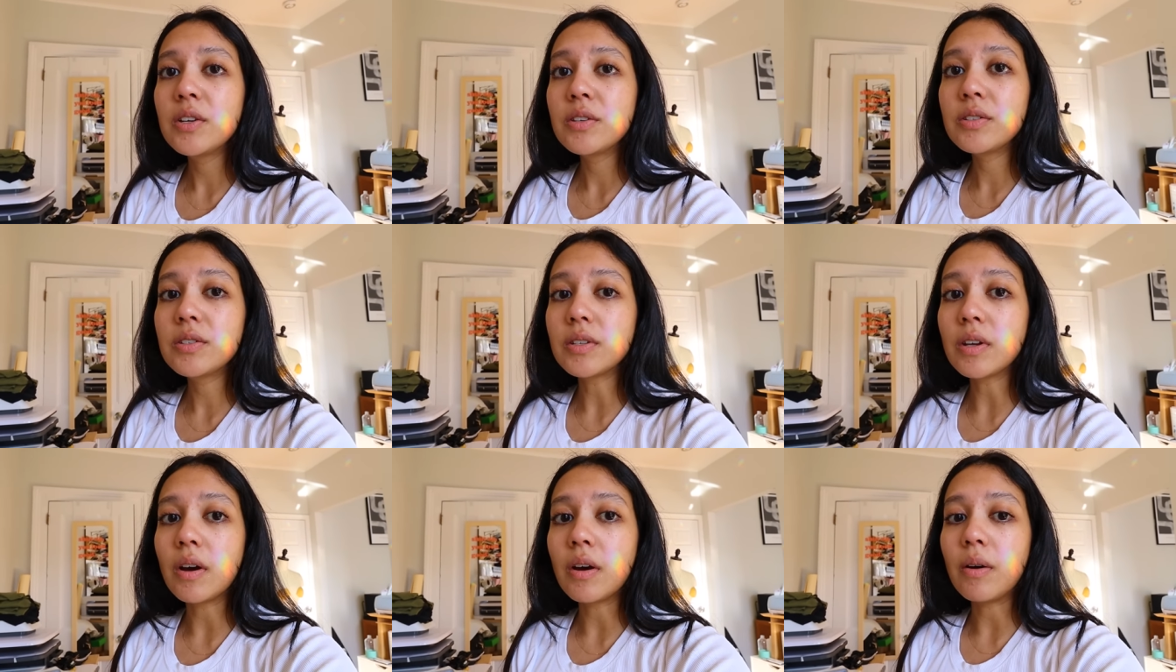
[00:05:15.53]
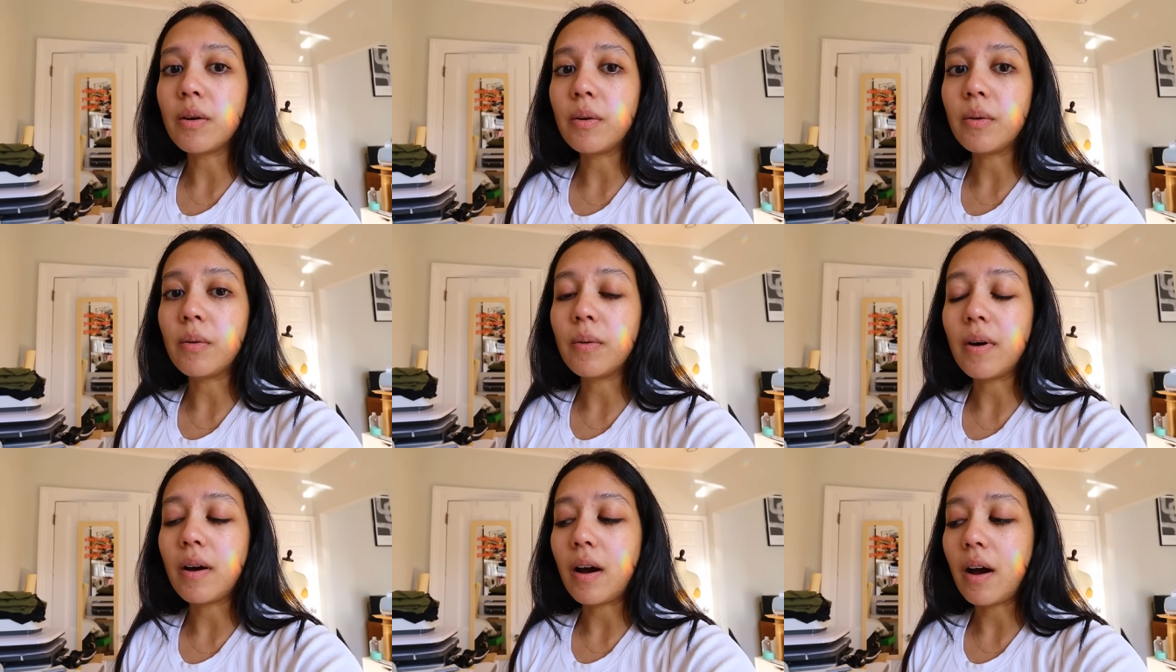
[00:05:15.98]

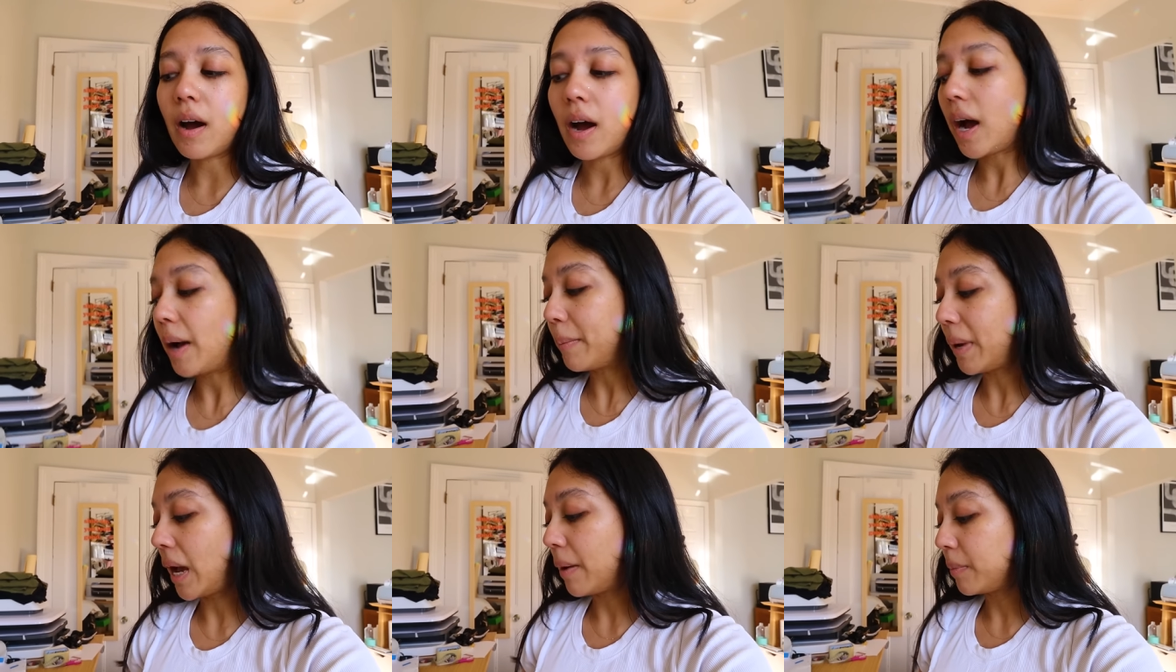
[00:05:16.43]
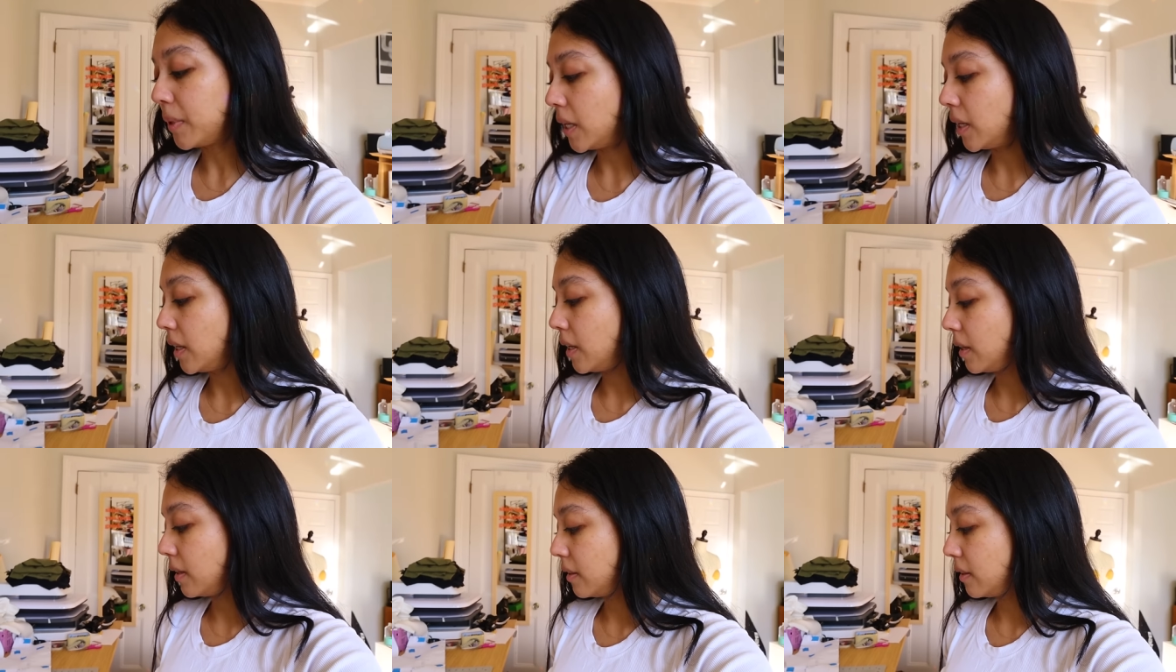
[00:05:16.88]
so I'm
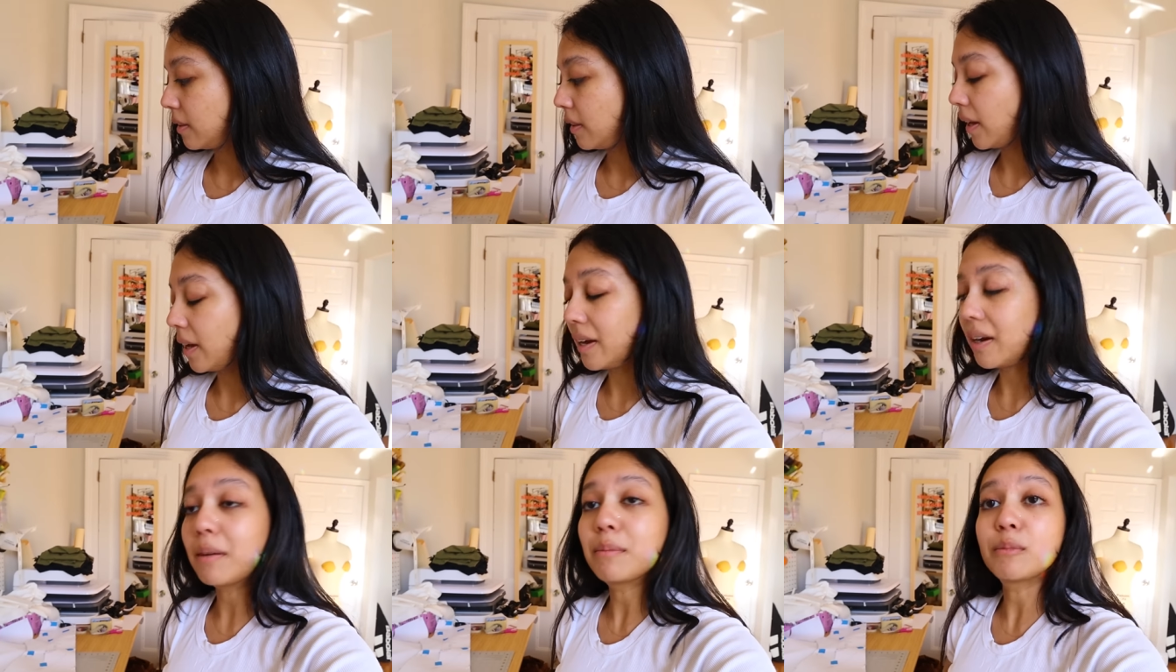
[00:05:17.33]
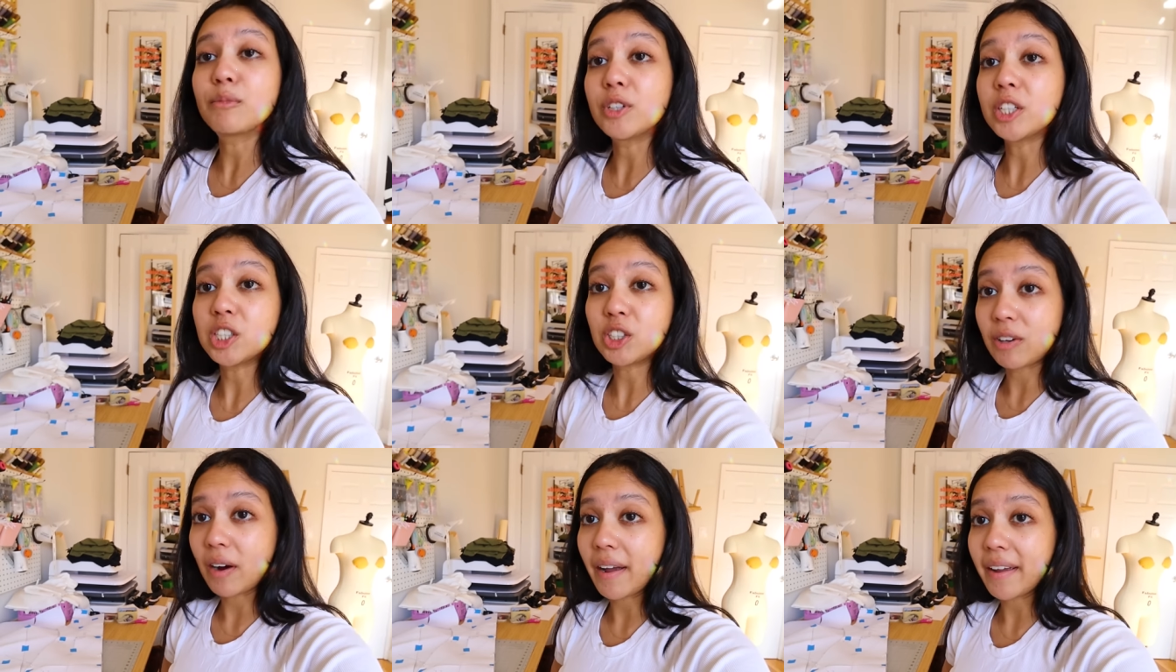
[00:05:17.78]
happy that I'm
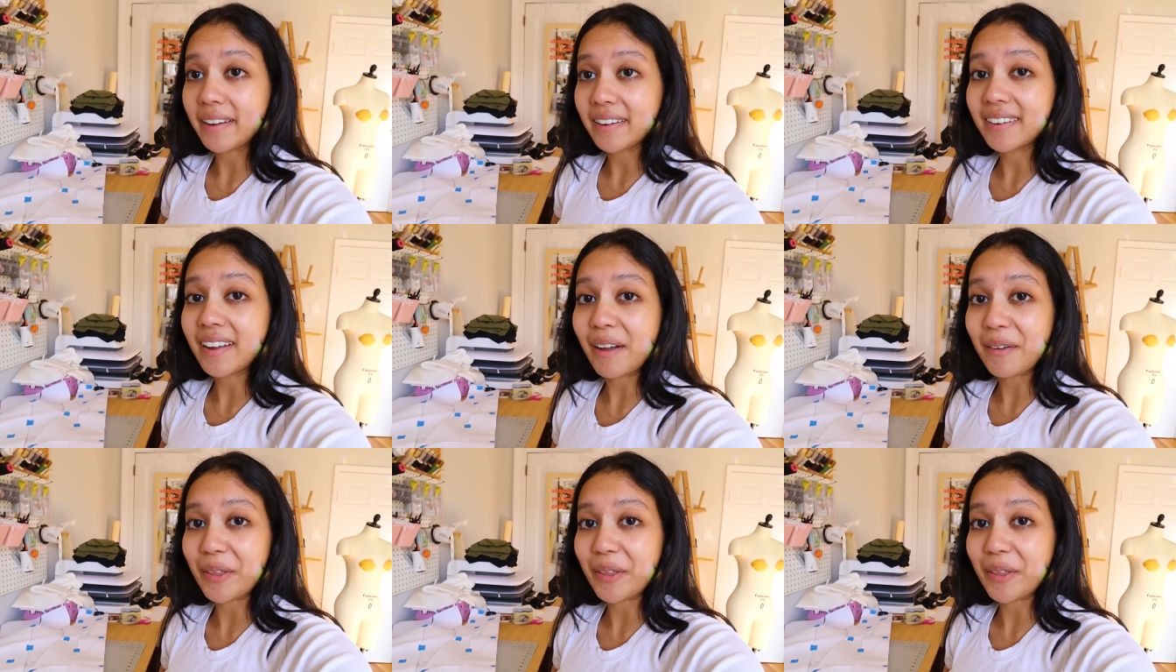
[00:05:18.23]
retrying